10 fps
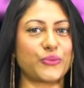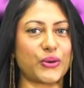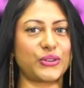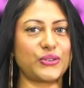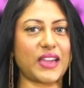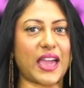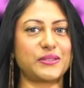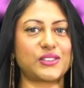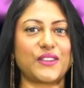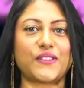Roku,
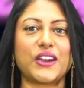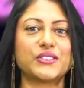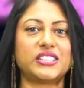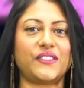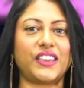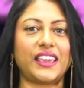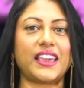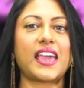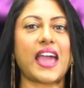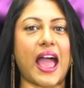Amazon Fire TV,
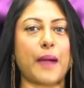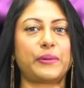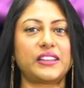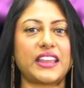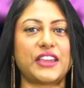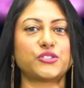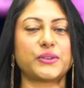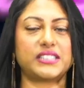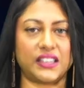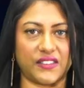Apple and
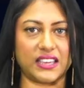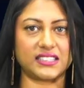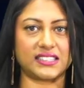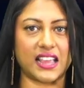Android TVs,